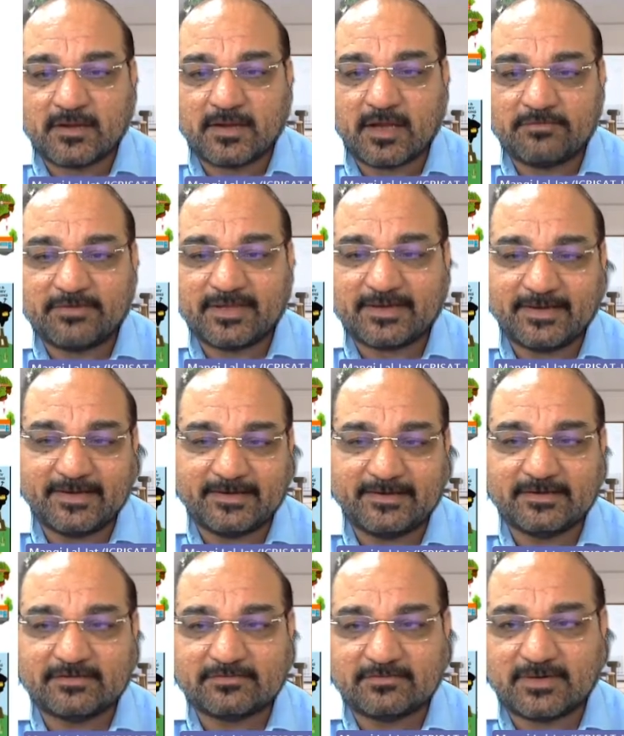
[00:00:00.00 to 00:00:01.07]
Now we are
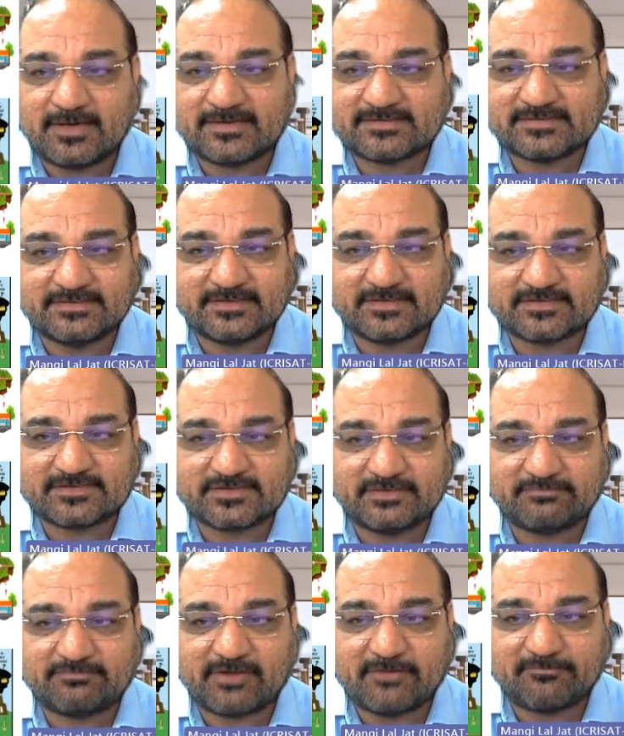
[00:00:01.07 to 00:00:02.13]
heading towards
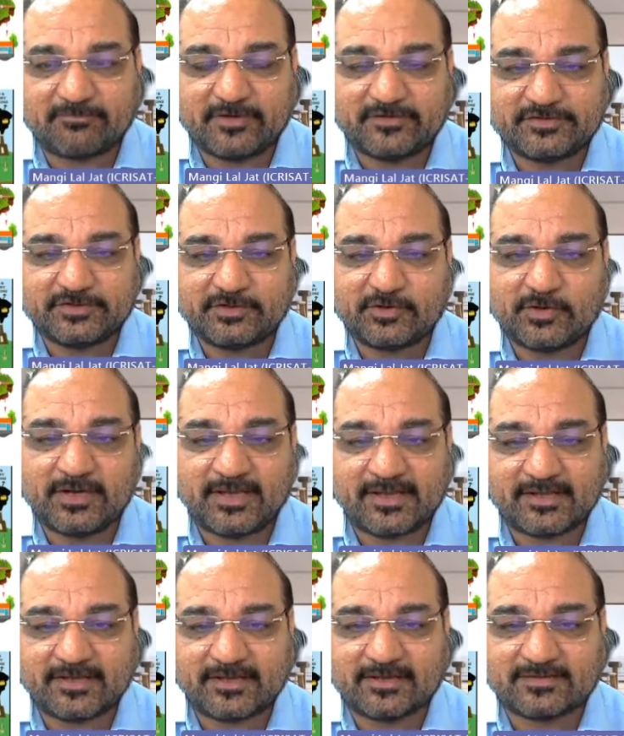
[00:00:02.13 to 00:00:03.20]
industry 5.0 and
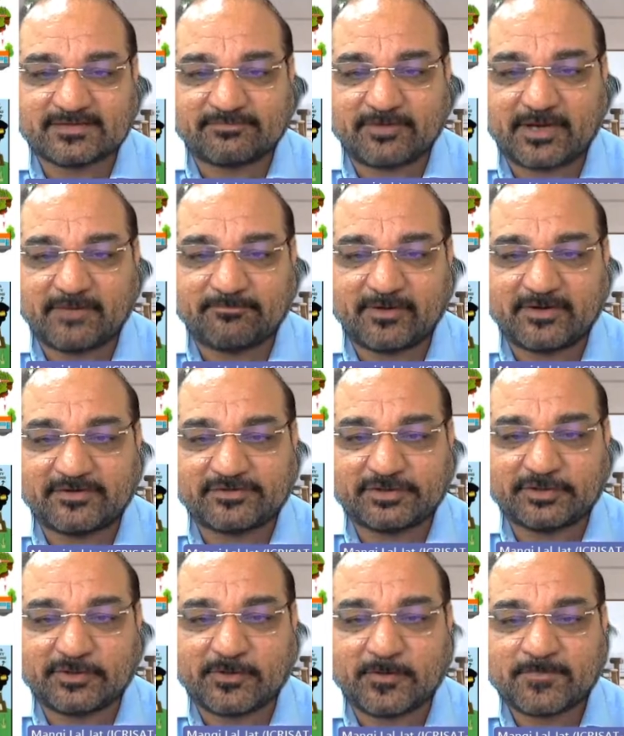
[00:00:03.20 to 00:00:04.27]
agriculture
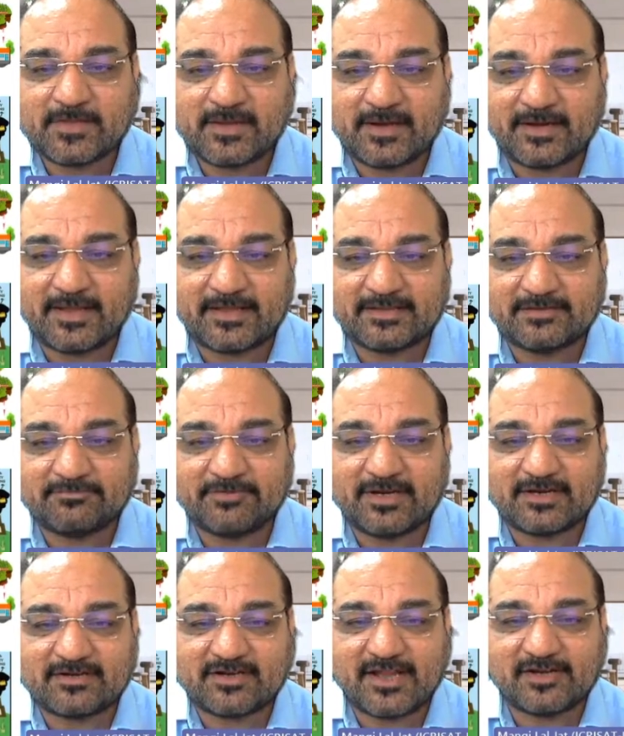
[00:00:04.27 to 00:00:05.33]
5.0, and I think we
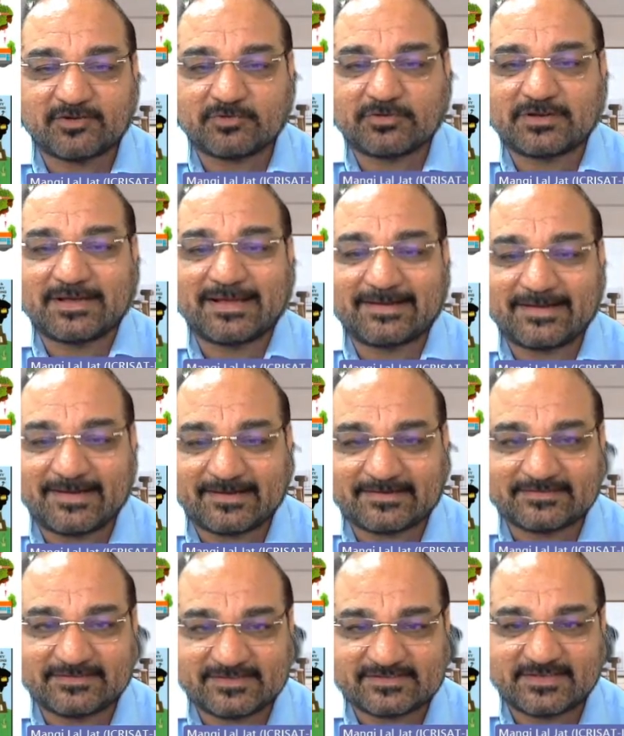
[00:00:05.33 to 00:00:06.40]
are trying to
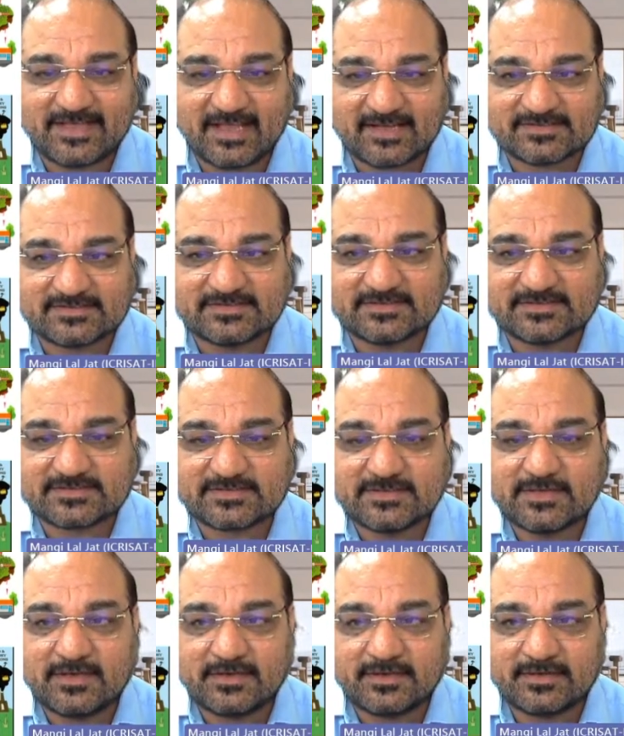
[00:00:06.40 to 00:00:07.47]
correct this nexus
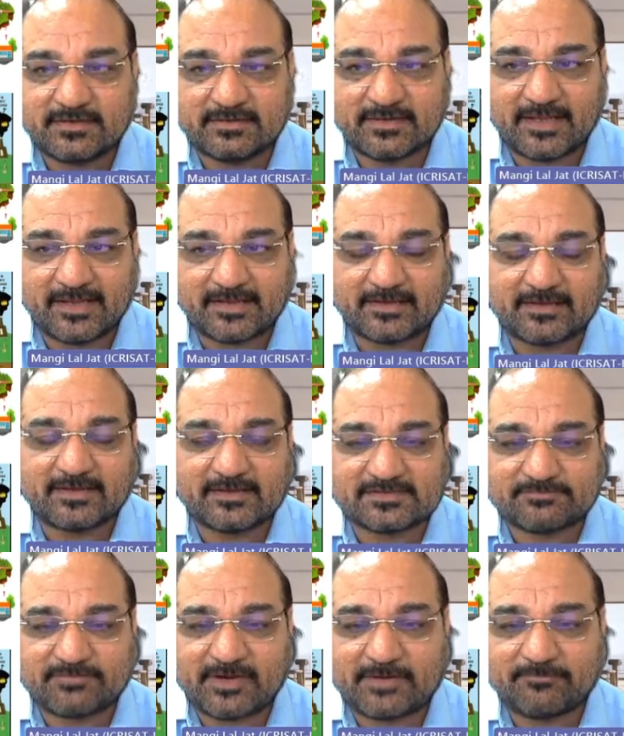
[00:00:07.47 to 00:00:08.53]
in
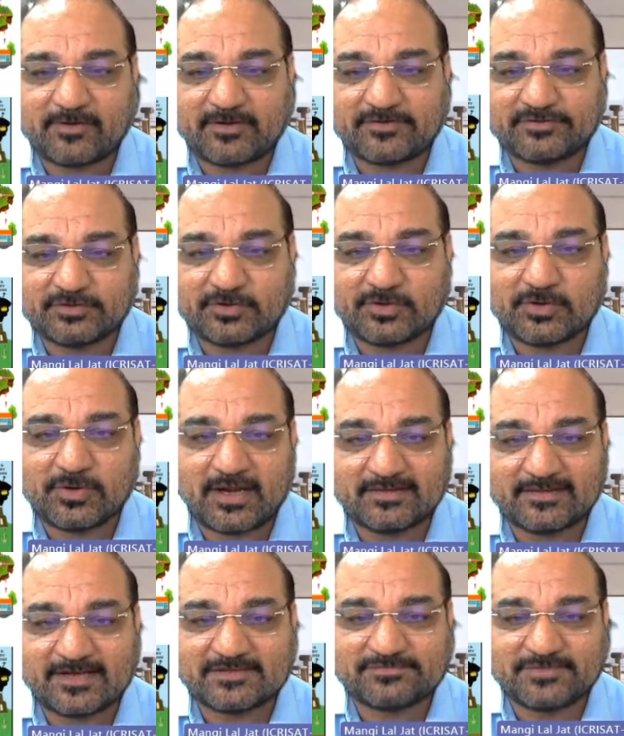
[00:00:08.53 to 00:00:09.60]
agriculture 5.0,
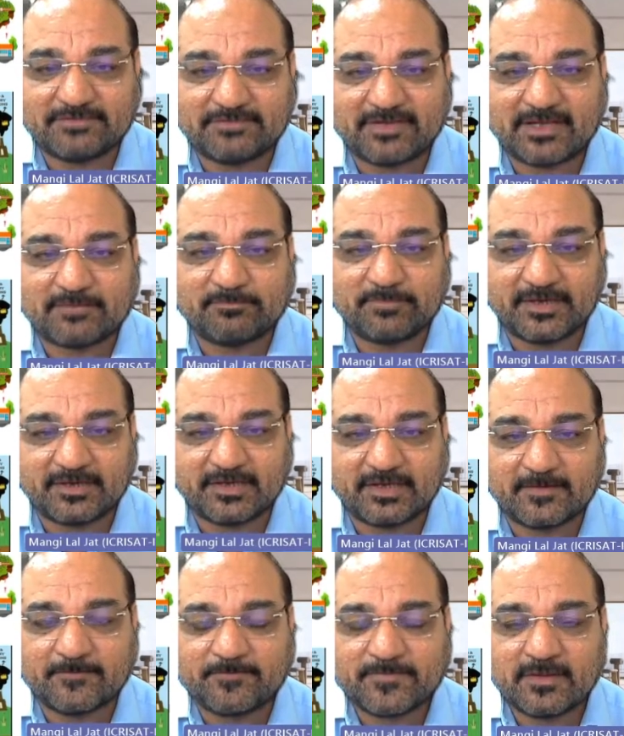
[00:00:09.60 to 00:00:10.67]
and that's where we are
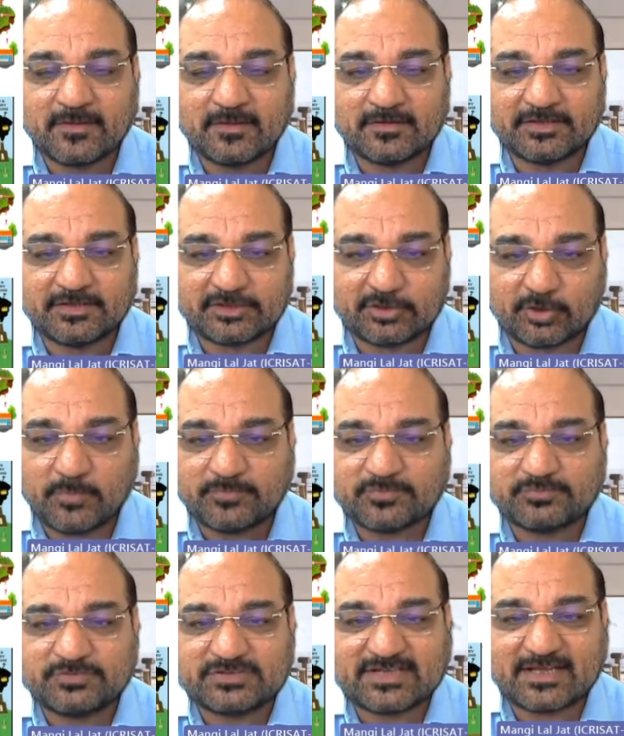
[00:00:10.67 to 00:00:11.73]
bringing the
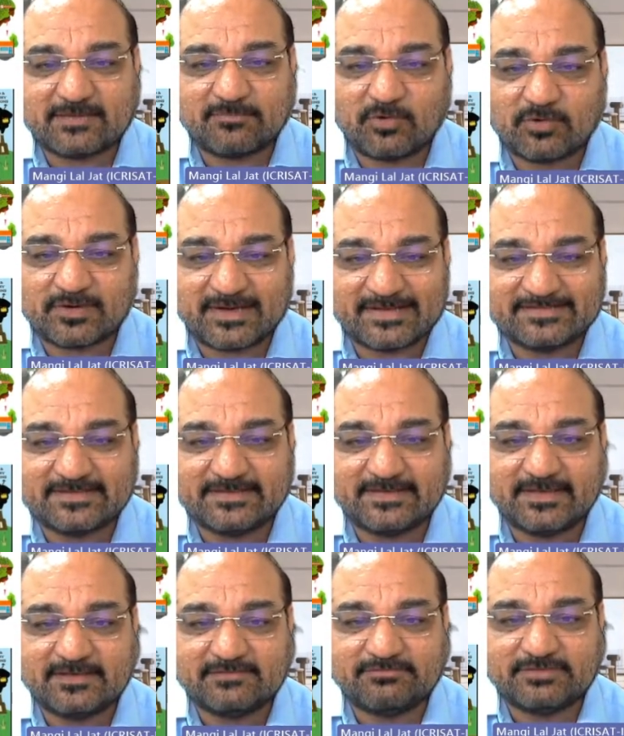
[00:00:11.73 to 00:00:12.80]
crops which are more
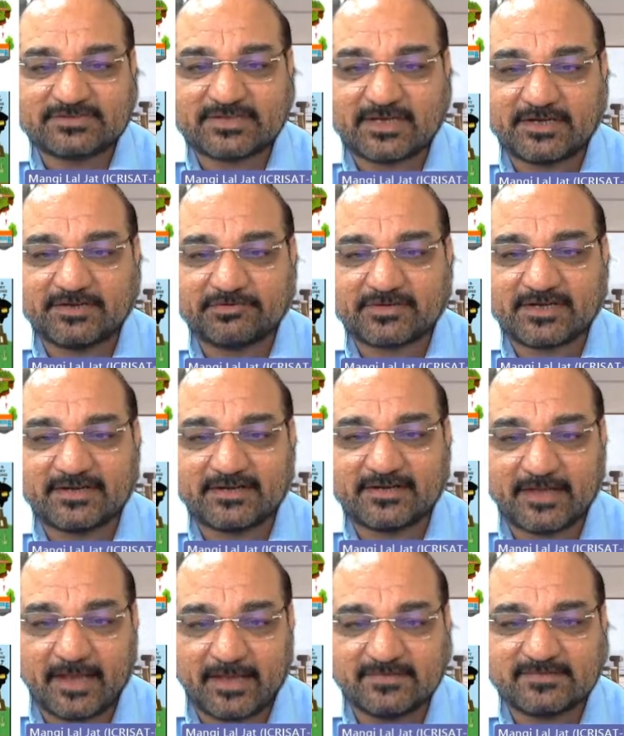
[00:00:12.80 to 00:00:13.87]
resilient, which are
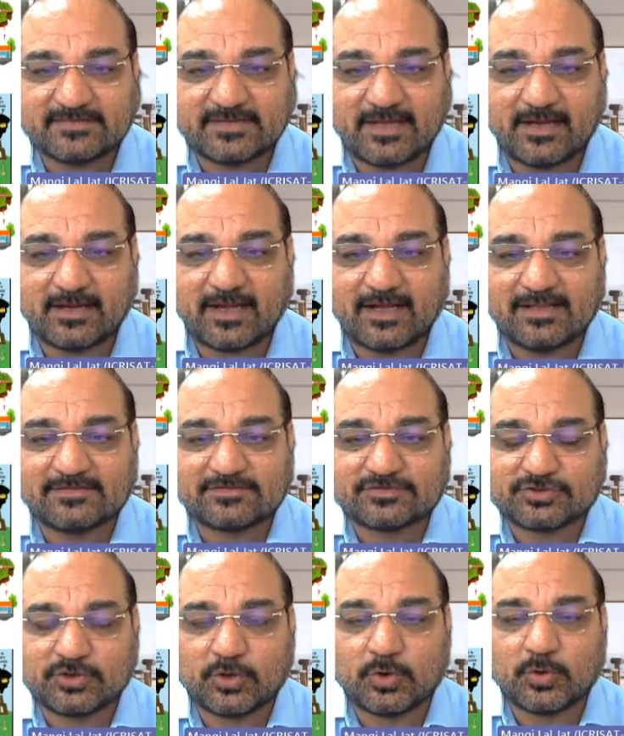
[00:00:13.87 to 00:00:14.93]
nutrient dense, and
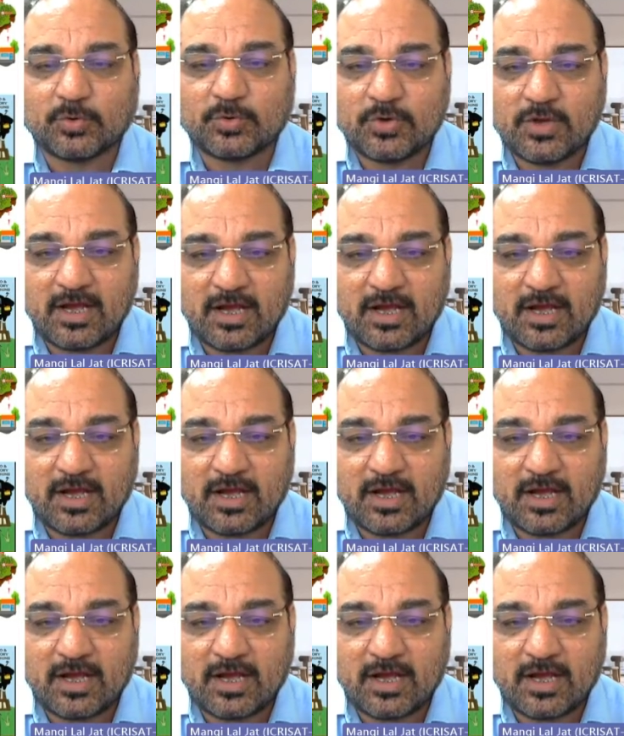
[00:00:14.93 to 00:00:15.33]
also